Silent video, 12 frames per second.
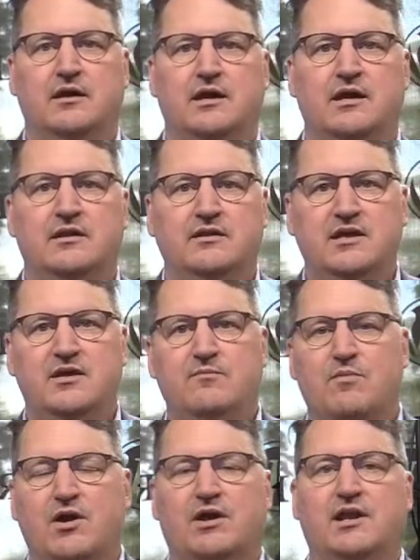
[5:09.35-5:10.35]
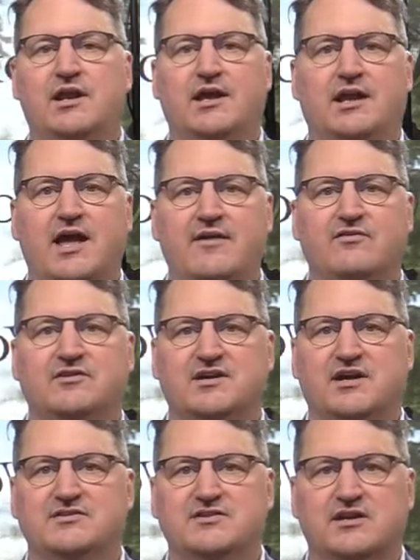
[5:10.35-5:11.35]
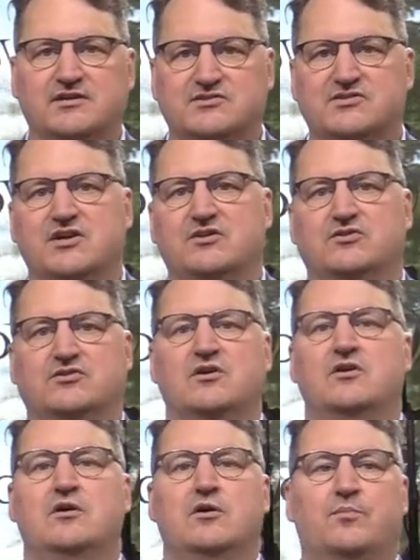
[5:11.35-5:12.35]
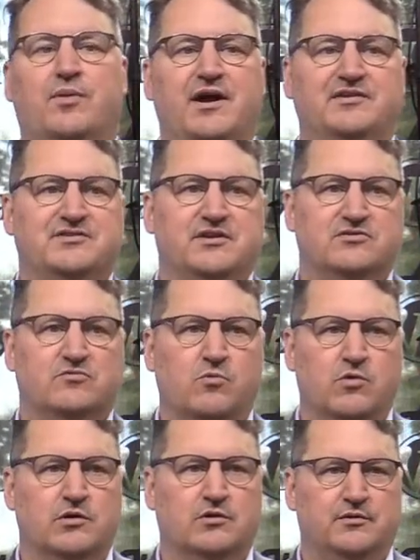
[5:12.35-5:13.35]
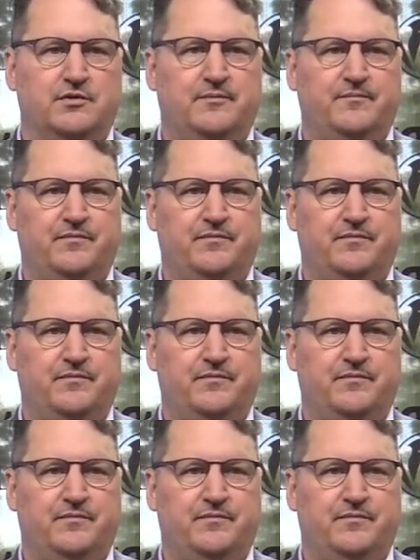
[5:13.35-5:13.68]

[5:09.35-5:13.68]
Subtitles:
in the marketing and advertising and sales process world.